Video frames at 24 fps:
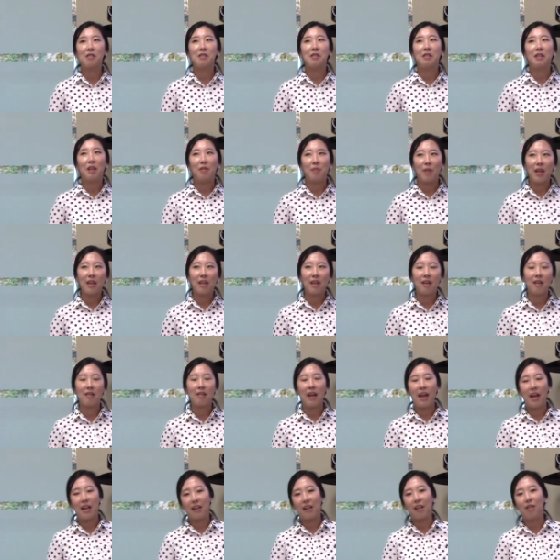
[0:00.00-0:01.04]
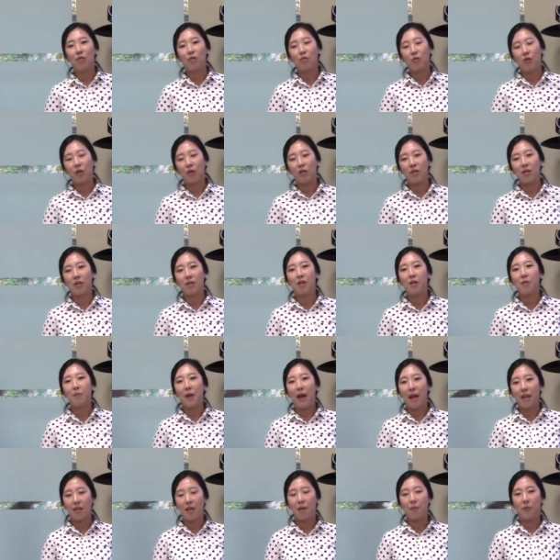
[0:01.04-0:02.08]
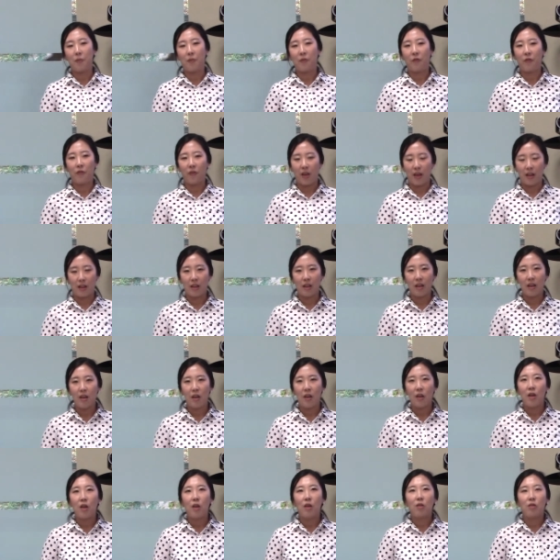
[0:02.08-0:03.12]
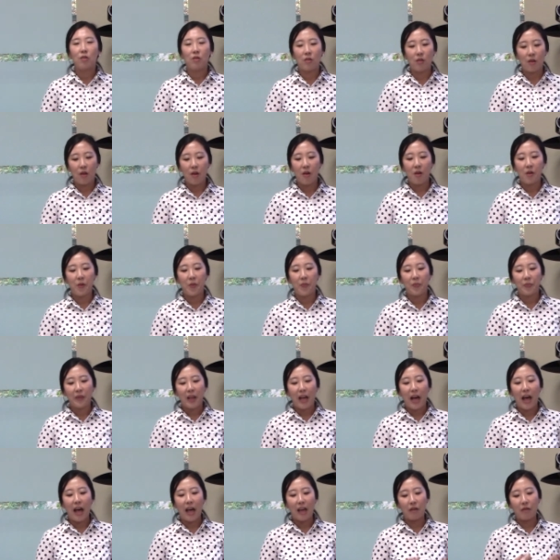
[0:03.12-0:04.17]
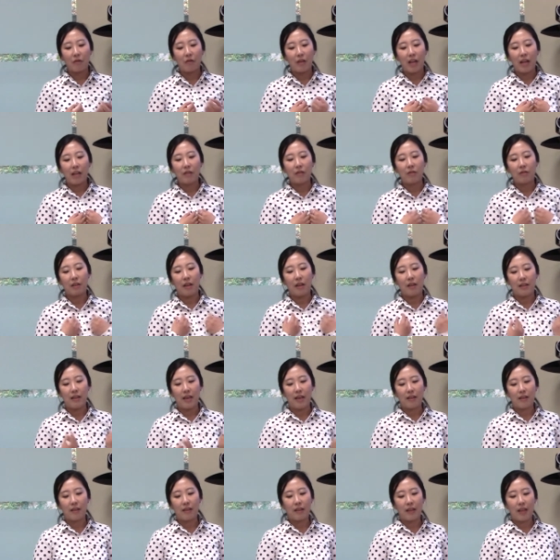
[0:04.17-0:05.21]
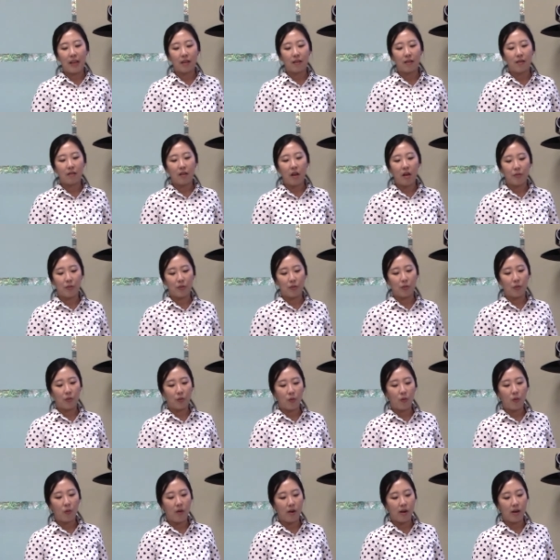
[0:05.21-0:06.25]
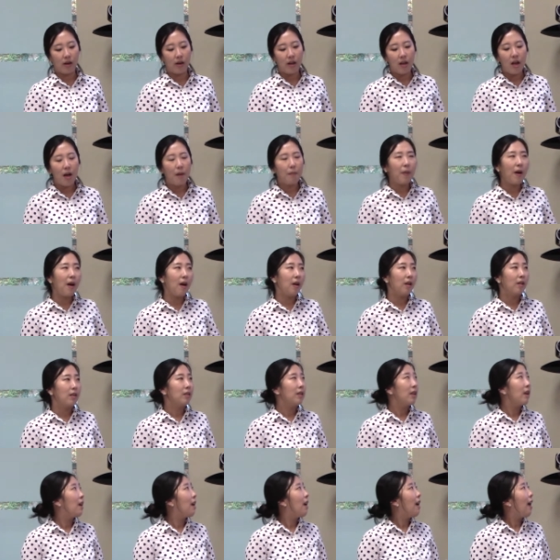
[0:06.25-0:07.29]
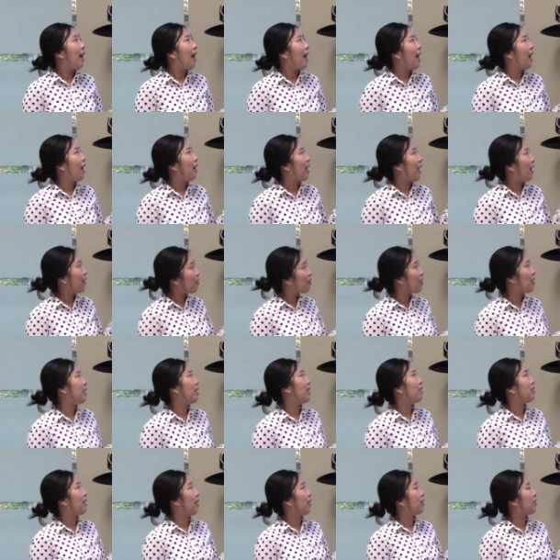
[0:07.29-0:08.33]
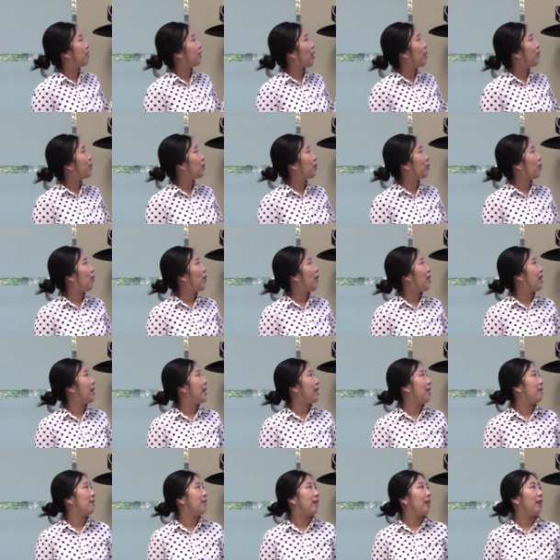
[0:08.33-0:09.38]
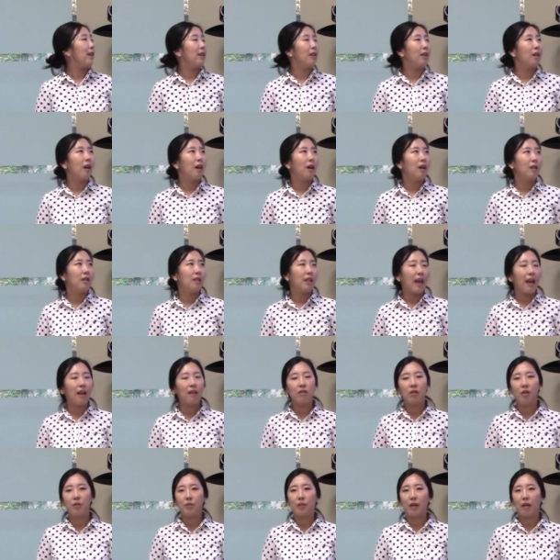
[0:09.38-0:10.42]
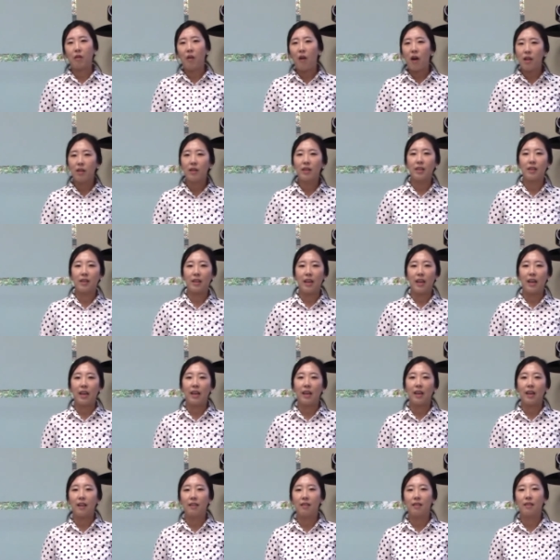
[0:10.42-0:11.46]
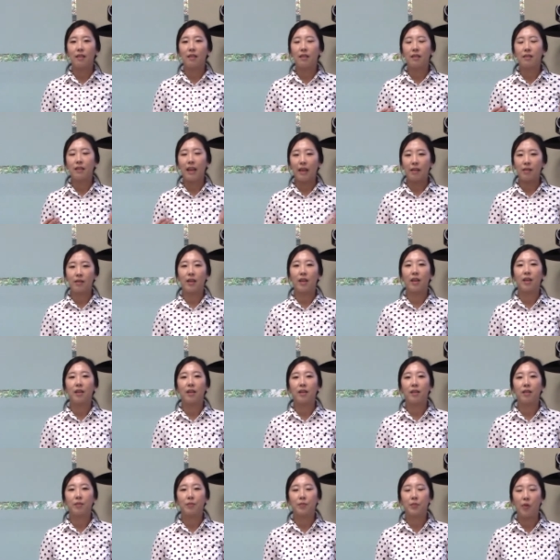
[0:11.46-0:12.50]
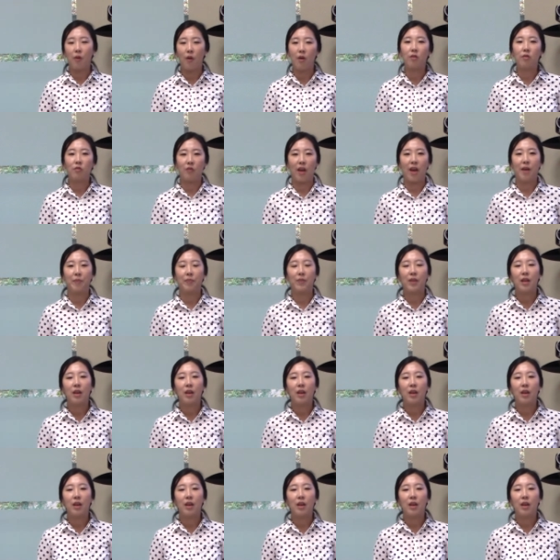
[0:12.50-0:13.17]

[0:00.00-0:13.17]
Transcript: remedial and instructional benefit. So I would like to suggest this sub-score. But actually the sub-score is a lack of the quality in testing program.